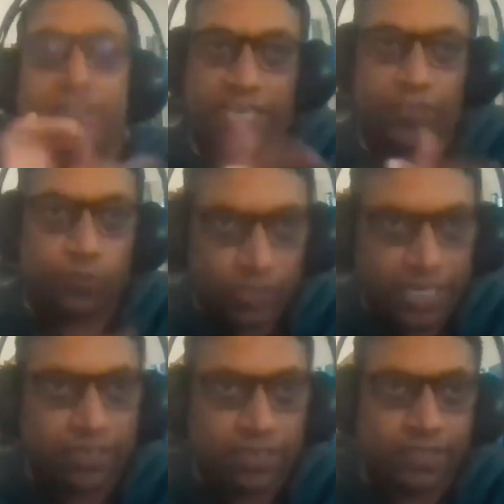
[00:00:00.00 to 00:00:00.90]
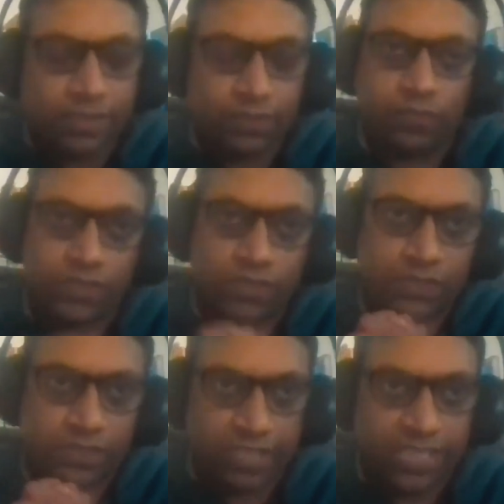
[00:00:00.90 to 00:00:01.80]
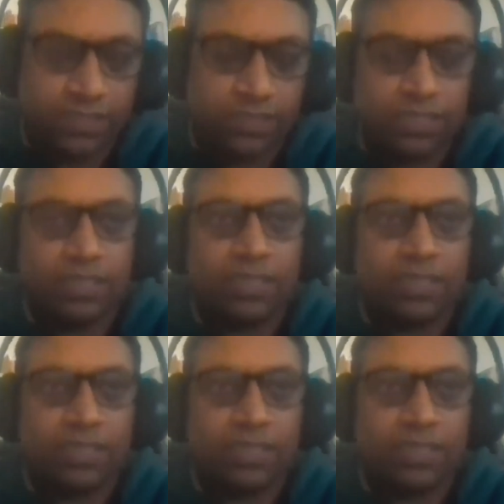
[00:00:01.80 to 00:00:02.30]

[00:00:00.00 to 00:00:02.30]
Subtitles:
there to protect us, which is great.